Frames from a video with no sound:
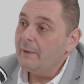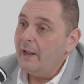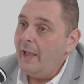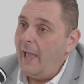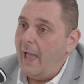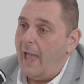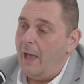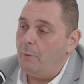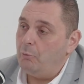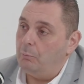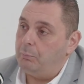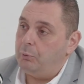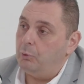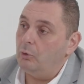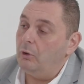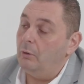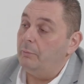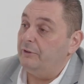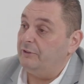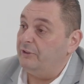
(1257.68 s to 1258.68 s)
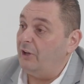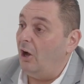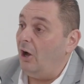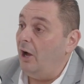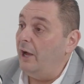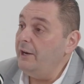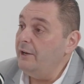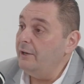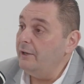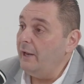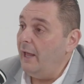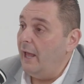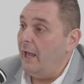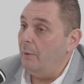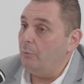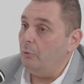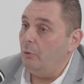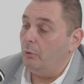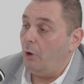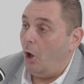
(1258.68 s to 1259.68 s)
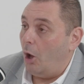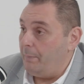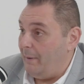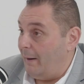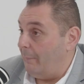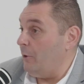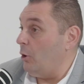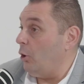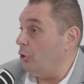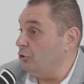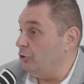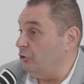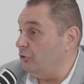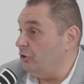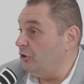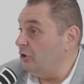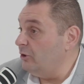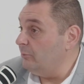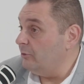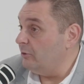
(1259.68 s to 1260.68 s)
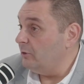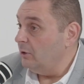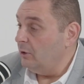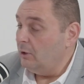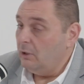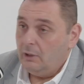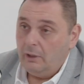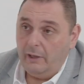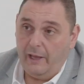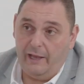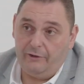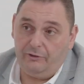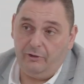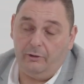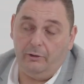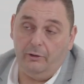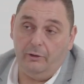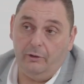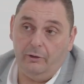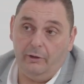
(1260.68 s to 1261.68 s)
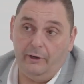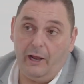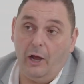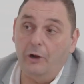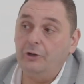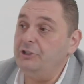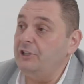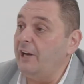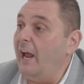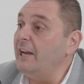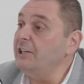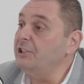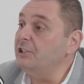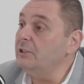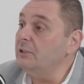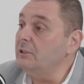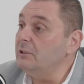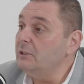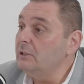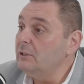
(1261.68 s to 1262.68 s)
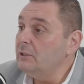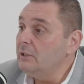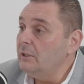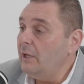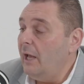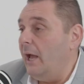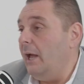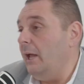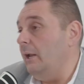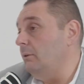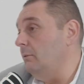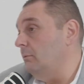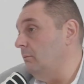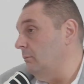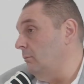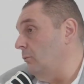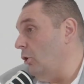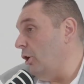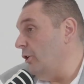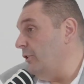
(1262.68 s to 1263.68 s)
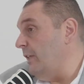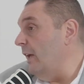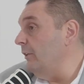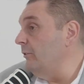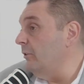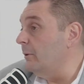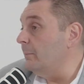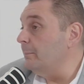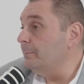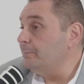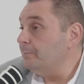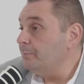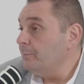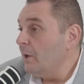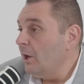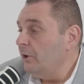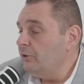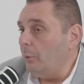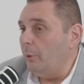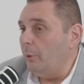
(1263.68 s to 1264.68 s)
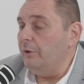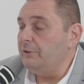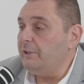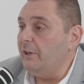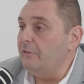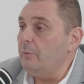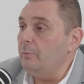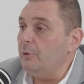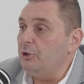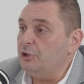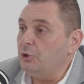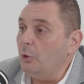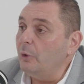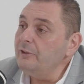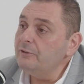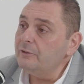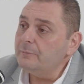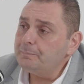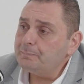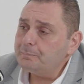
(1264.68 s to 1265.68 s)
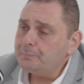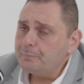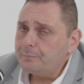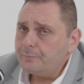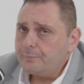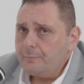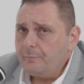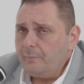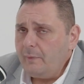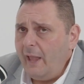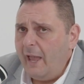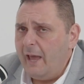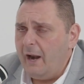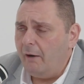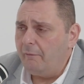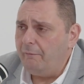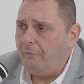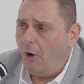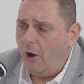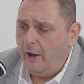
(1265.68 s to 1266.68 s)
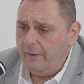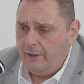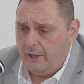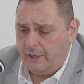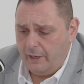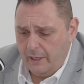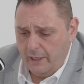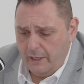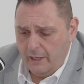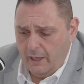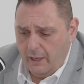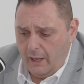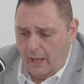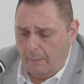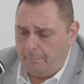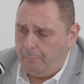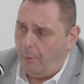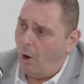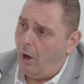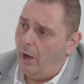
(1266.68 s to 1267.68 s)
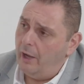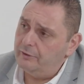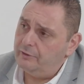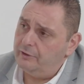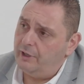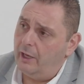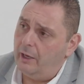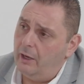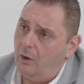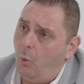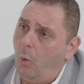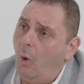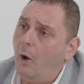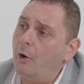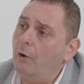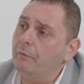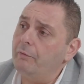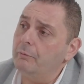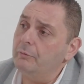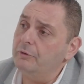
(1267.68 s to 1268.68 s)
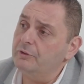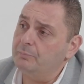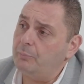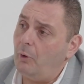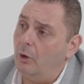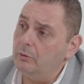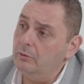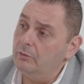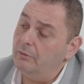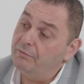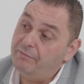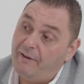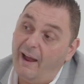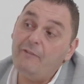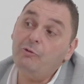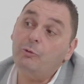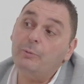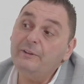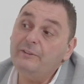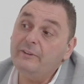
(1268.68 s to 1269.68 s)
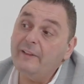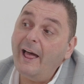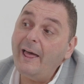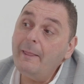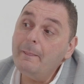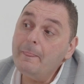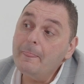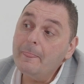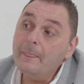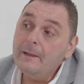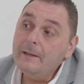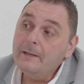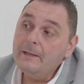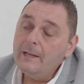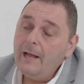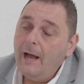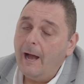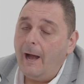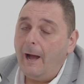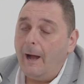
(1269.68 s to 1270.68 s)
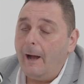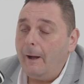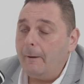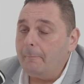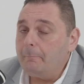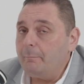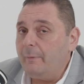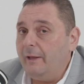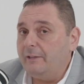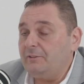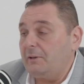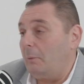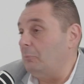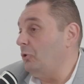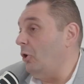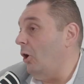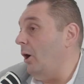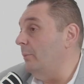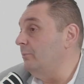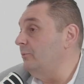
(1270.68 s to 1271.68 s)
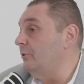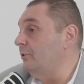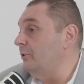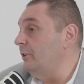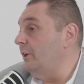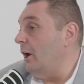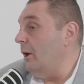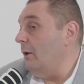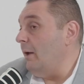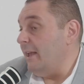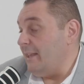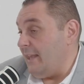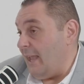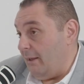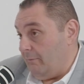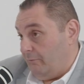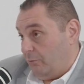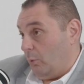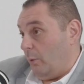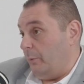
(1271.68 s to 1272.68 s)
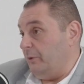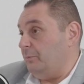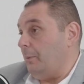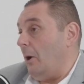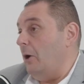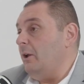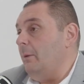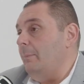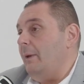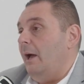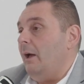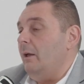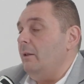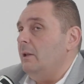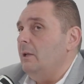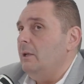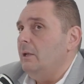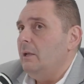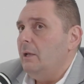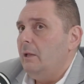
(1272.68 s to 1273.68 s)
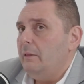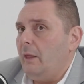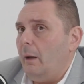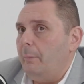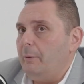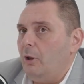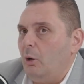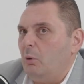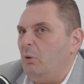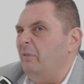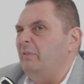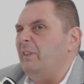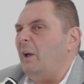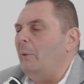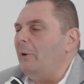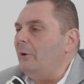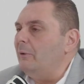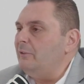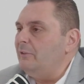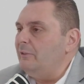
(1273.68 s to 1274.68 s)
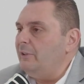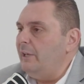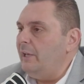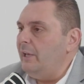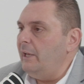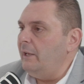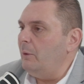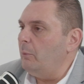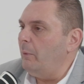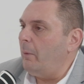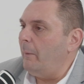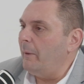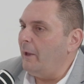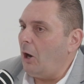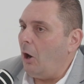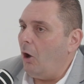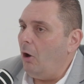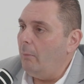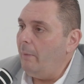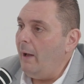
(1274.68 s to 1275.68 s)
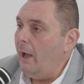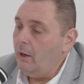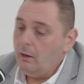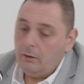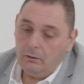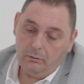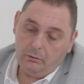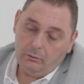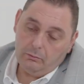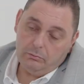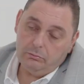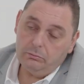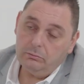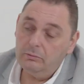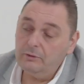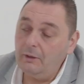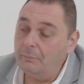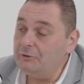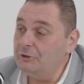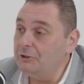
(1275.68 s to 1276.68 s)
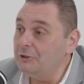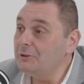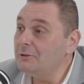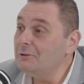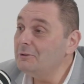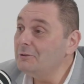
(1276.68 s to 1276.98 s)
and we'll pull them aside, and we'll open up the auction terms, execute a negotiation, and knock it down to them. So give them the choice. And I find that buyers can quite often respond favourably to that. That sometimes, you know, again, from what we spoke about, they'll be like, well, if no one else is here, we're probably going to hold back. Cool, it's up to you.